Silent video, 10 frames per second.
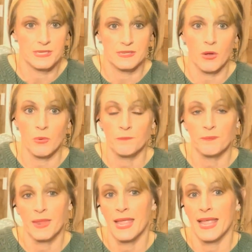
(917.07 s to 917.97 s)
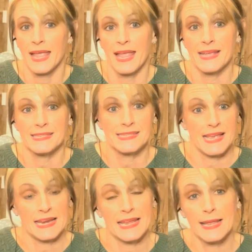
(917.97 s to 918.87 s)
So it
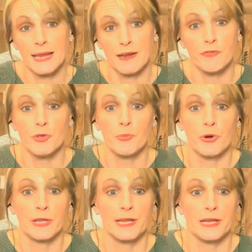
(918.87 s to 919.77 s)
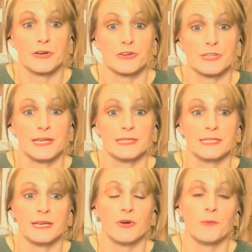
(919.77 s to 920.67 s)
said again a few more years
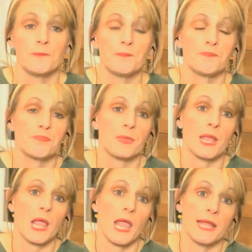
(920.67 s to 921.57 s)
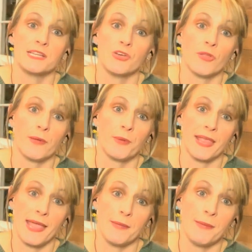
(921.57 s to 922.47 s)
until until it we
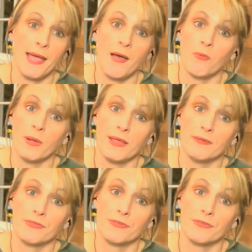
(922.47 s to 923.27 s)
came out with